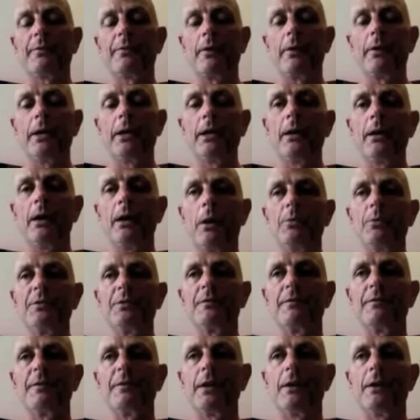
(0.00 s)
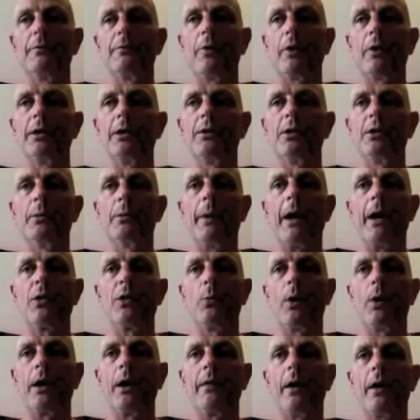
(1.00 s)
very, I wasn't feeling very good
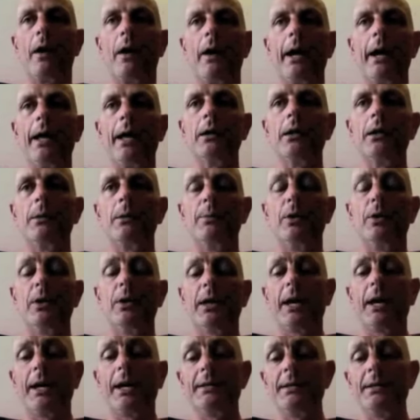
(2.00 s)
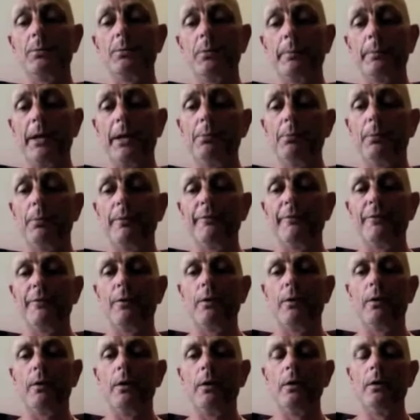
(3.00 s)
about the way that I communicated with people
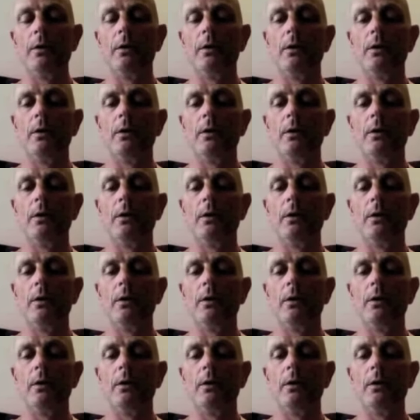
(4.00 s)
before.